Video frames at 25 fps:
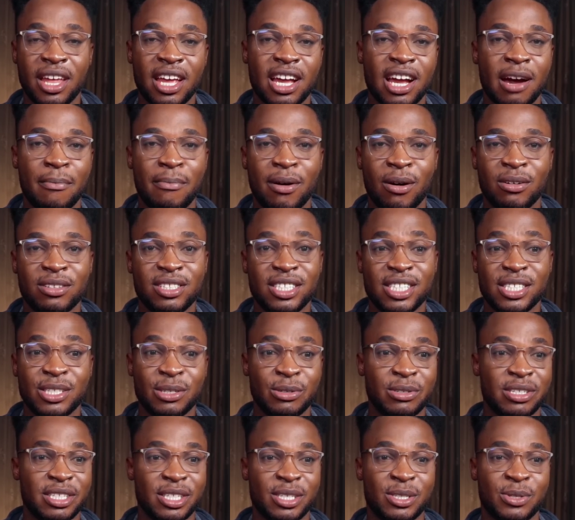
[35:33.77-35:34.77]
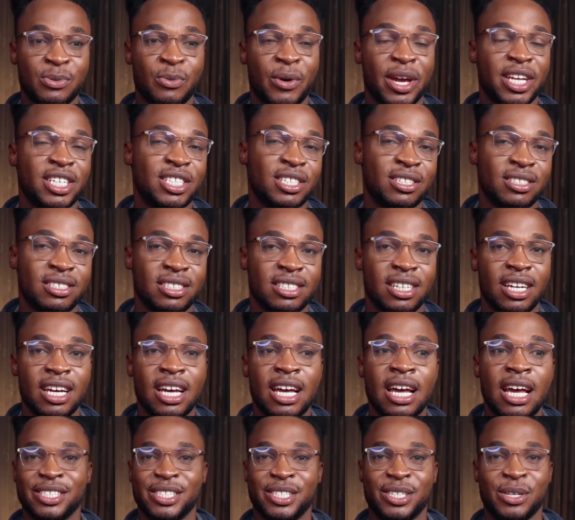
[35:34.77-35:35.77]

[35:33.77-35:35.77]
think about this whole situation.